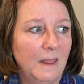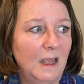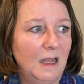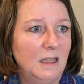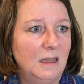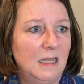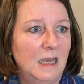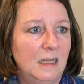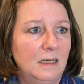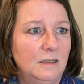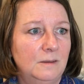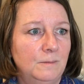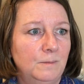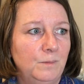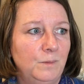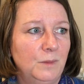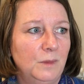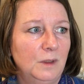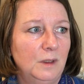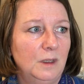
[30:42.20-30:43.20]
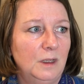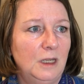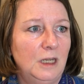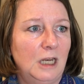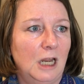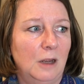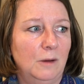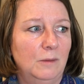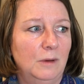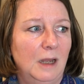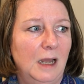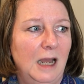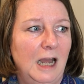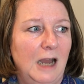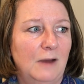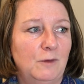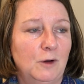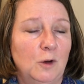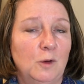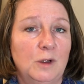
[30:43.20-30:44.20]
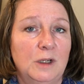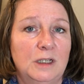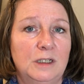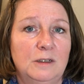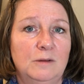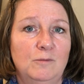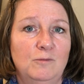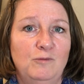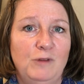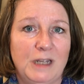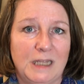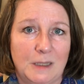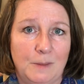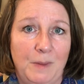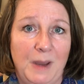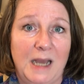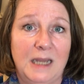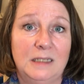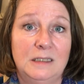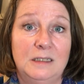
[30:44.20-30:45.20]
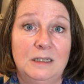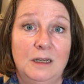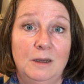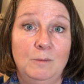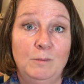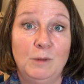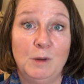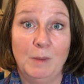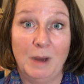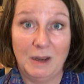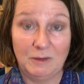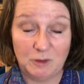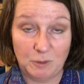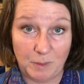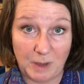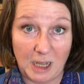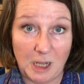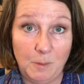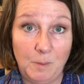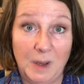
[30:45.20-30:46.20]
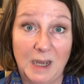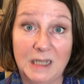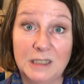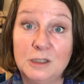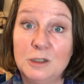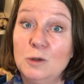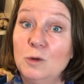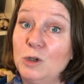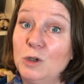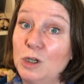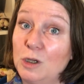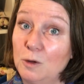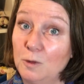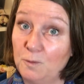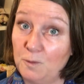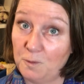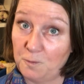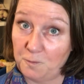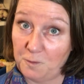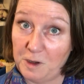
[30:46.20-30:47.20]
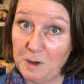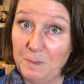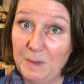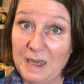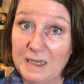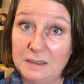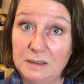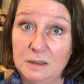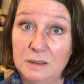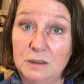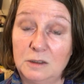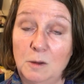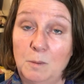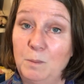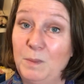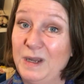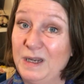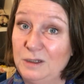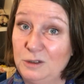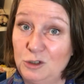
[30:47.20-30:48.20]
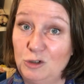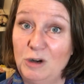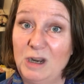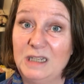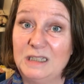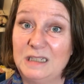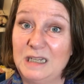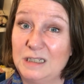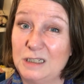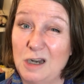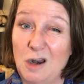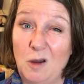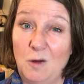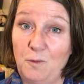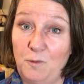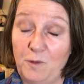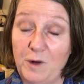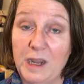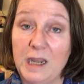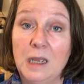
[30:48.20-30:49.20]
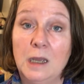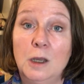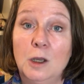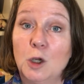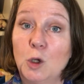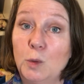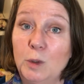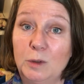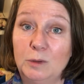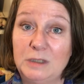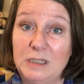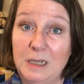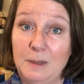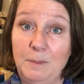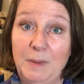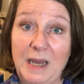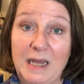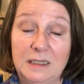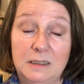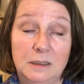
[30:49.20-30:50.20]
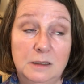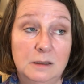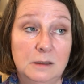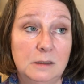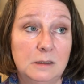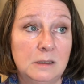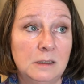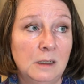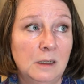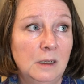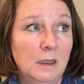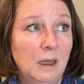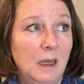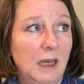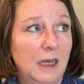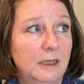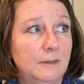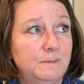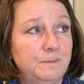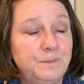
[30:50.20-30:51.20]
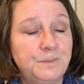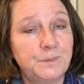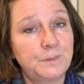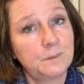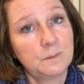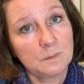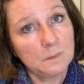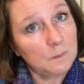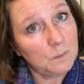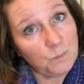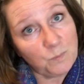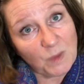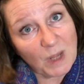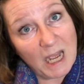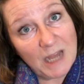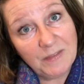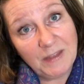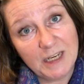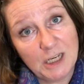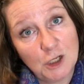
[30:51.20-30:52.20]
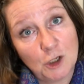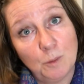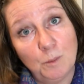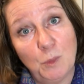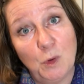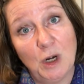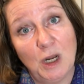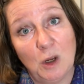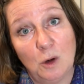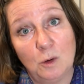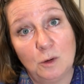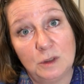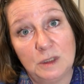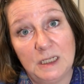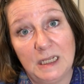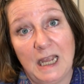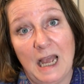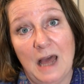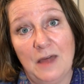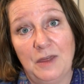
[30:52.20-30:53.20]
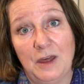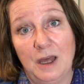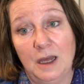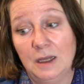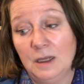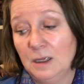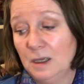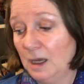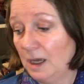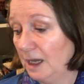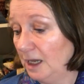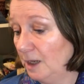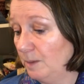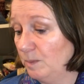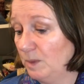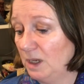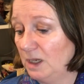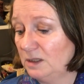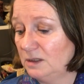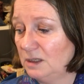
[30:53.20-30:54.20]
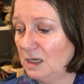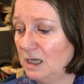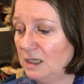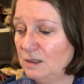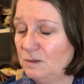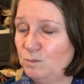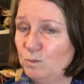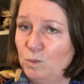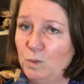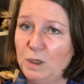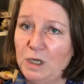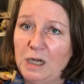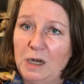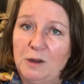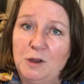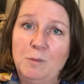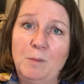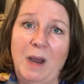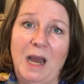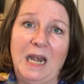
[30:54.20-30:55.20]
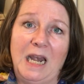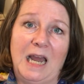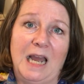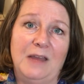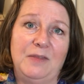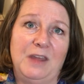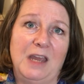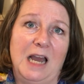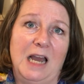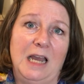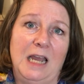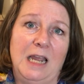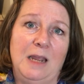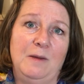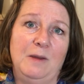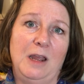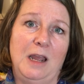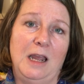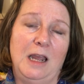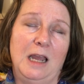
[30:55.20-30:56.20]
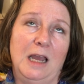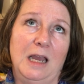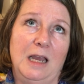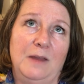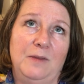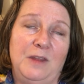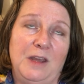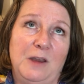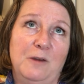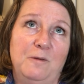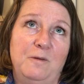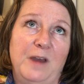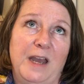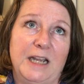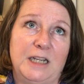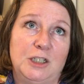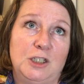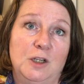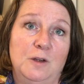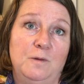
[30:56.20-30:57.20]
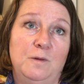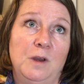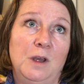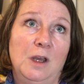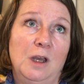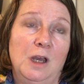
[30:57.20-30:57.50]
And then, you know, have a look and read the pattern. You might have to buy a pattern, or you can look for free patterns on Pinterest. Has a lot of free quilting patterns. And then you can pull it all together. And you know, you might like the effect of